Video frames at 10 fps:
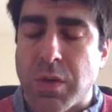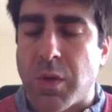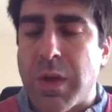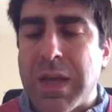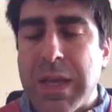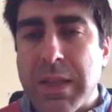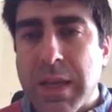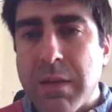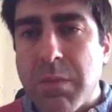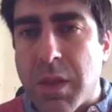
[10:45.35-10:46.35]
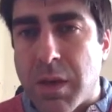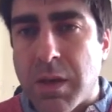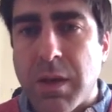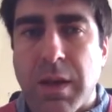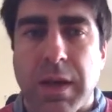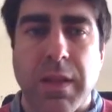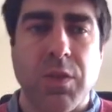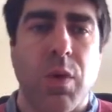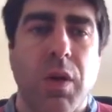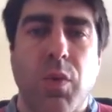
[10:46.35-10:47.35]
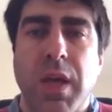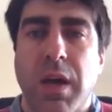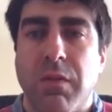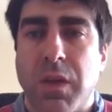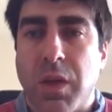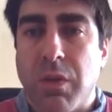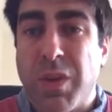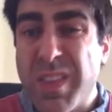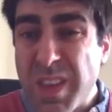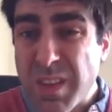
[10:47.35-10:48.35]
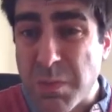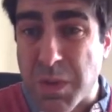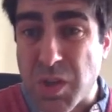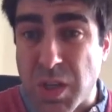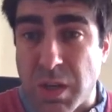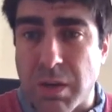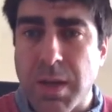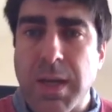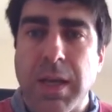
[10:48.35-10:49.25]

So it can be done, and that's why we have in Kubrick this machine,